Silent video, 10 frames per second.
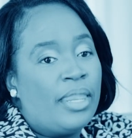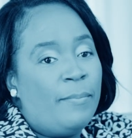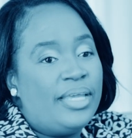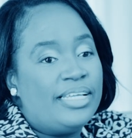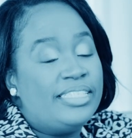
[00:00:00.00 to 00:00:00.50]

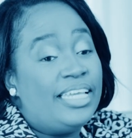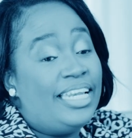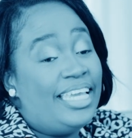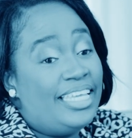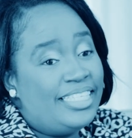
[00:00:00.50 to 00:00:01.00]
because
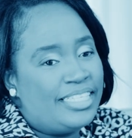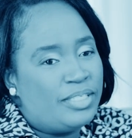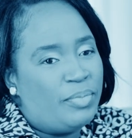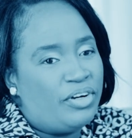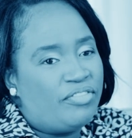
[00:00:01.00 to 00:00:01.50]
it is
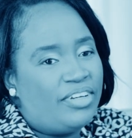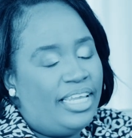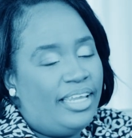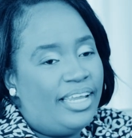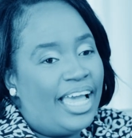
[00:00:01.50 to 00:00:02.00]
his
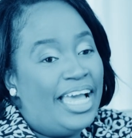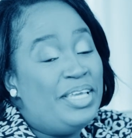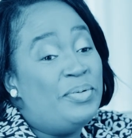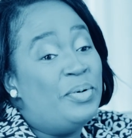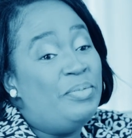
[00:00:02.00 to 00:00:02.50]
birthday
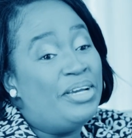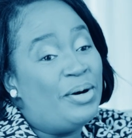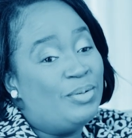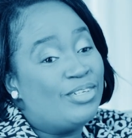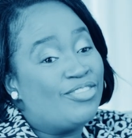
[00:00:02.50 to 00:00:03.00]
and he will be
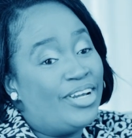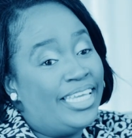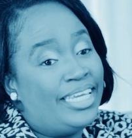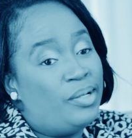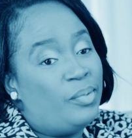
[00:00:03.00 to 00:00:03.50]
out
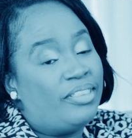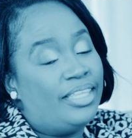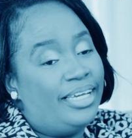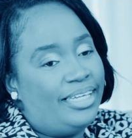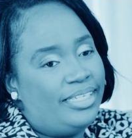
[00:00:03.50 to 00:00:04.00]
drinking with
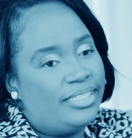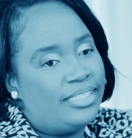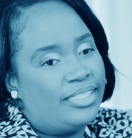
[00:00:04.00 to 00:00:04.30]
the guys.